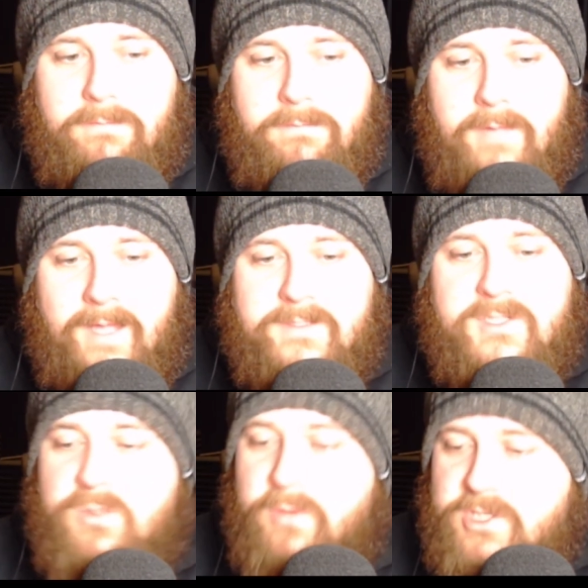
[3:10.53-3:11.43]
and
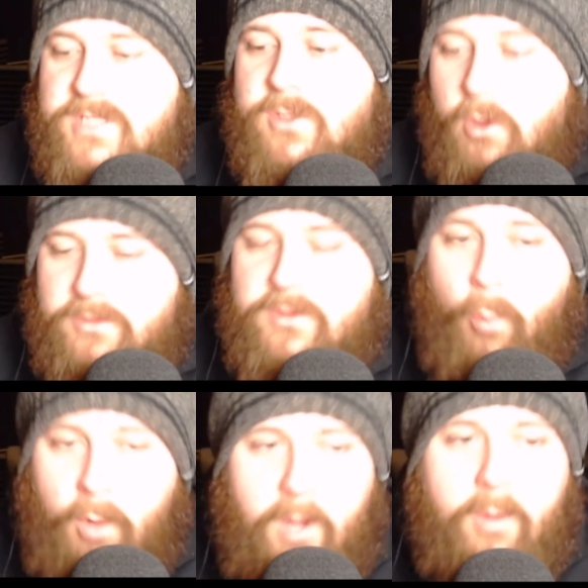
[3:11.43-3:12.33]
switches on the
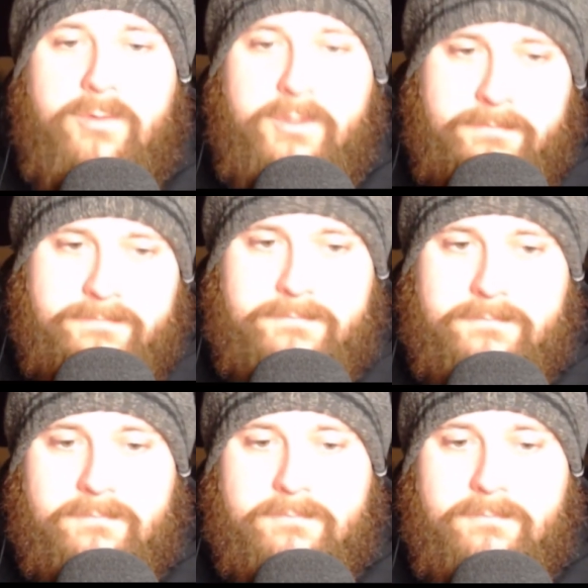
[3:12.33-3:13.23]
world,
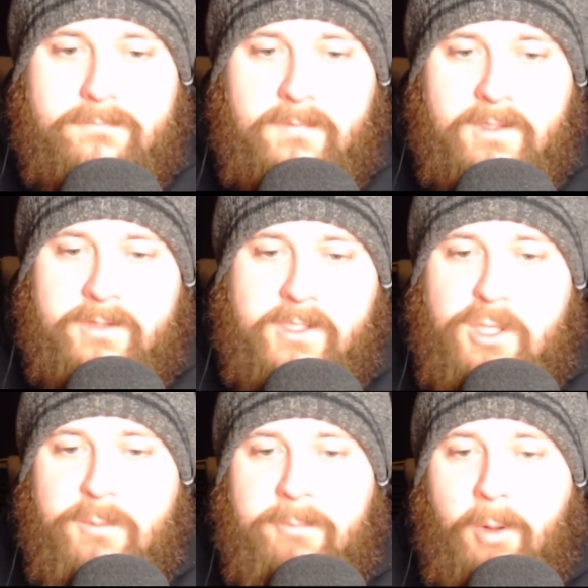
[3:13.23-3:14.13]
the
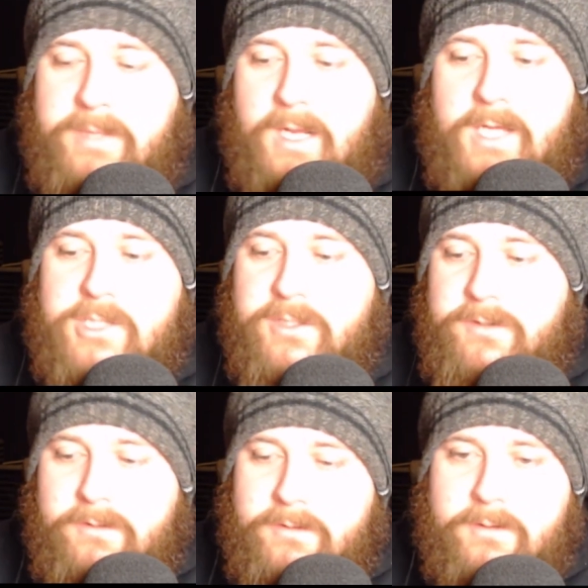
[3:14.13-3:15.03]
human population.
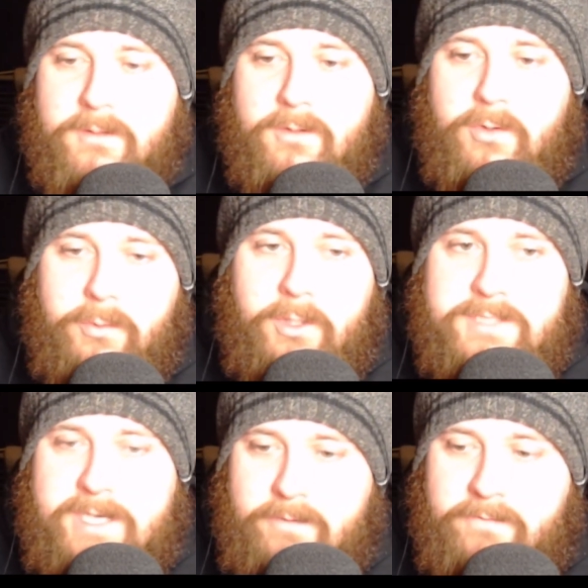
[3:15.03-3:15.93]
Good lord, what a
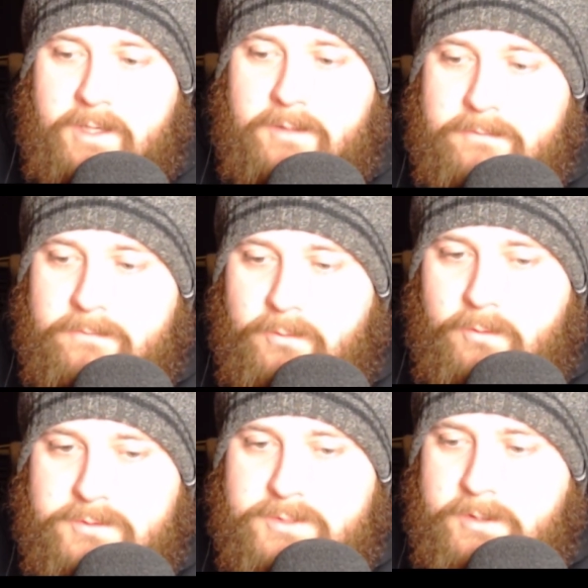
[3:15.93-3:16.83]
terrifying
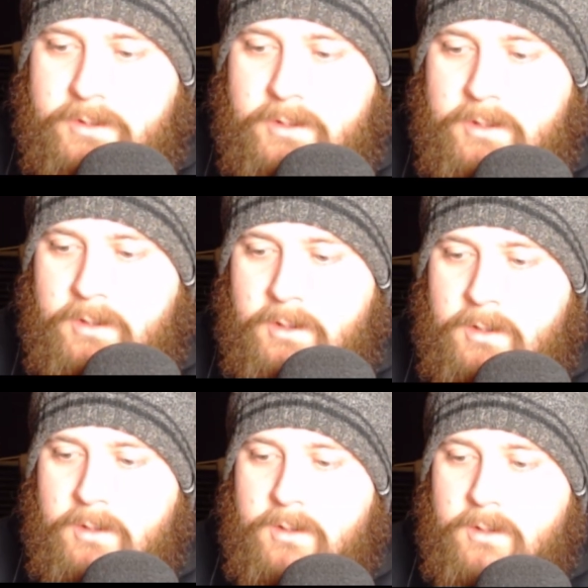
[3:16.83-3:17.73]
thought.
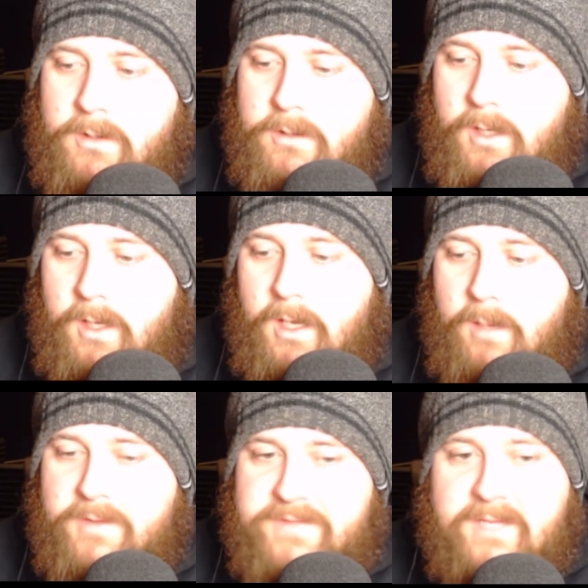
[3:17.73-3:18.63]

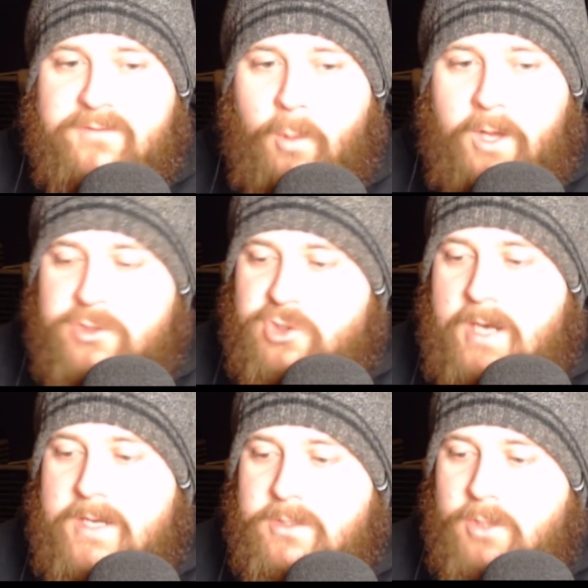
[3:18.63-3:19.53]
Thank you for the $1
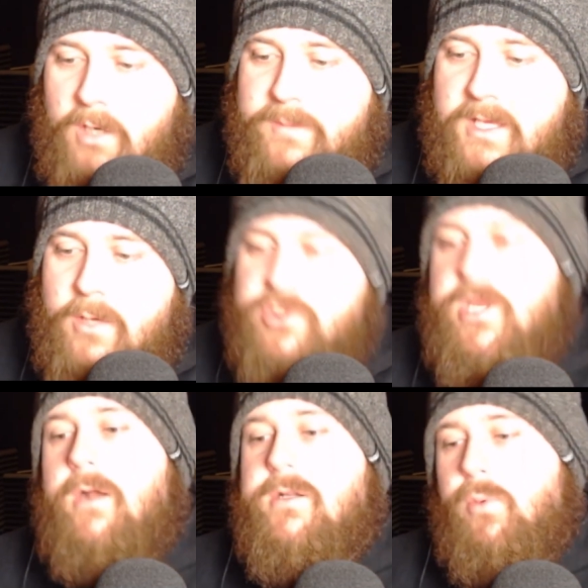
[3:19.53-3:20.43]
Australian McGill
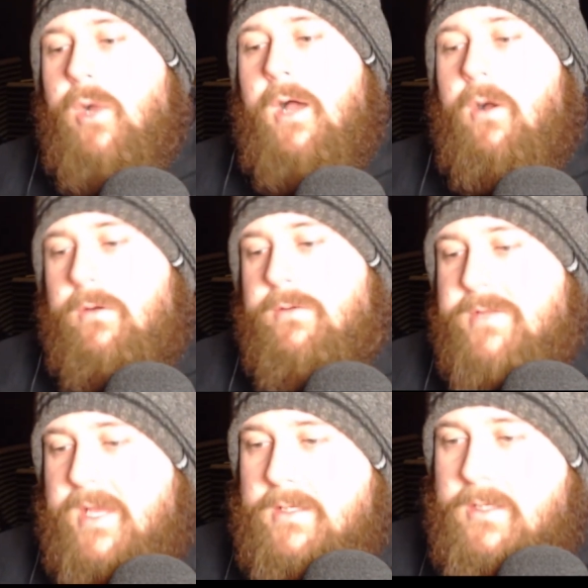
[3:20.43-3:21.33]
chair as well.
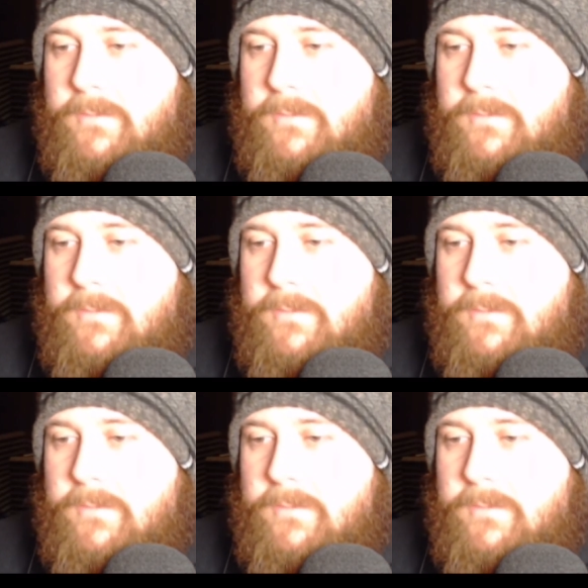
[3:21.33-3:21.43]
Thank you.